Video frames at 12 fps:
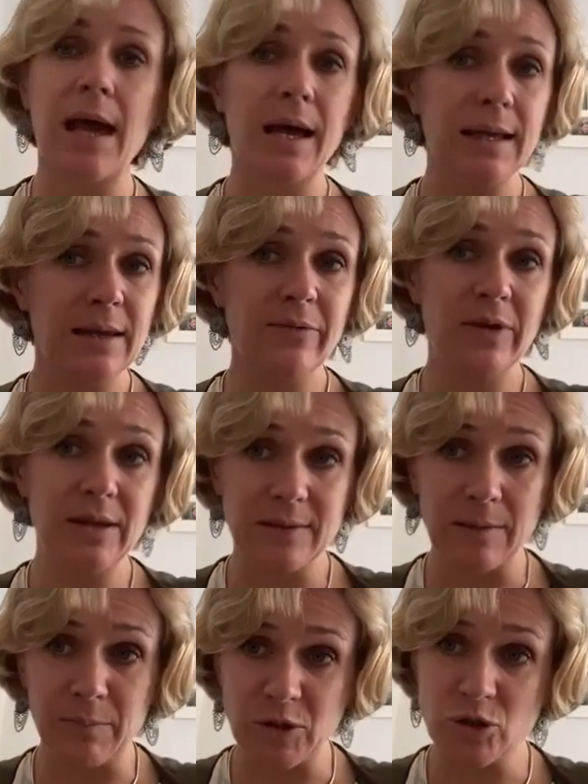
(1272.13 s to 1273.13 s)
are giving
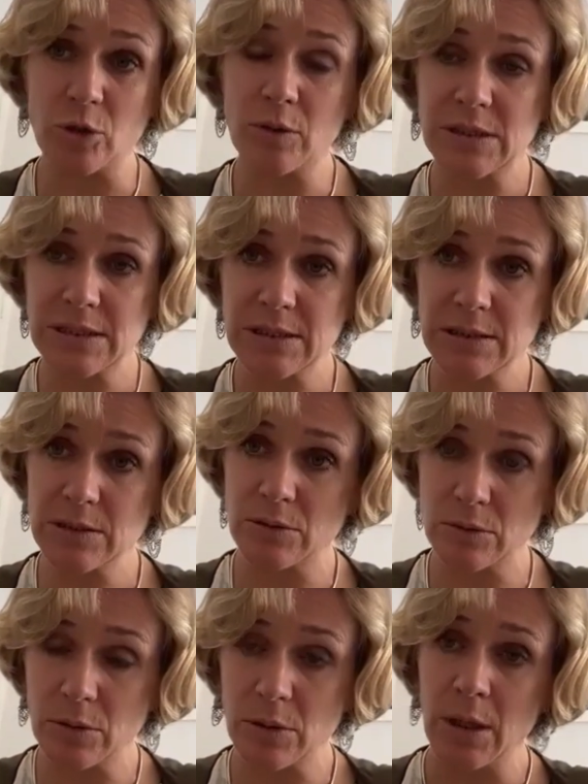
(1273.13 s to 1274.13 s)
the majority
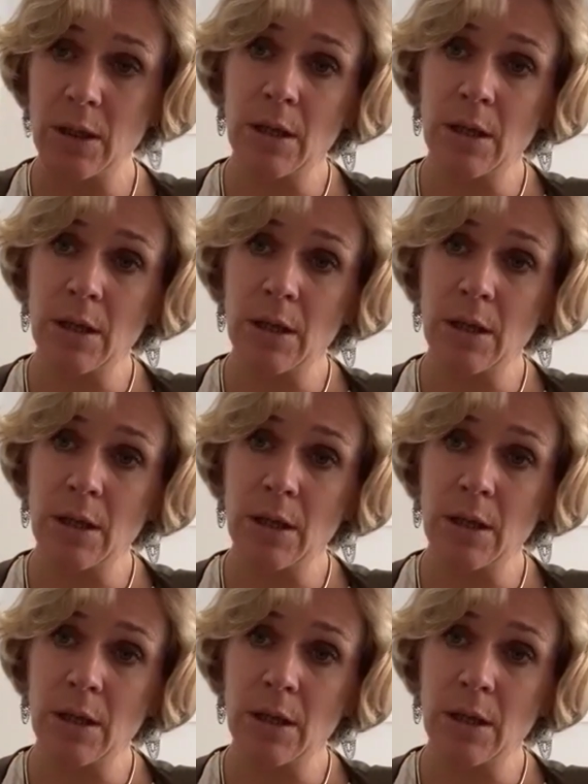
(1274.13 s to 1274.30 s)
to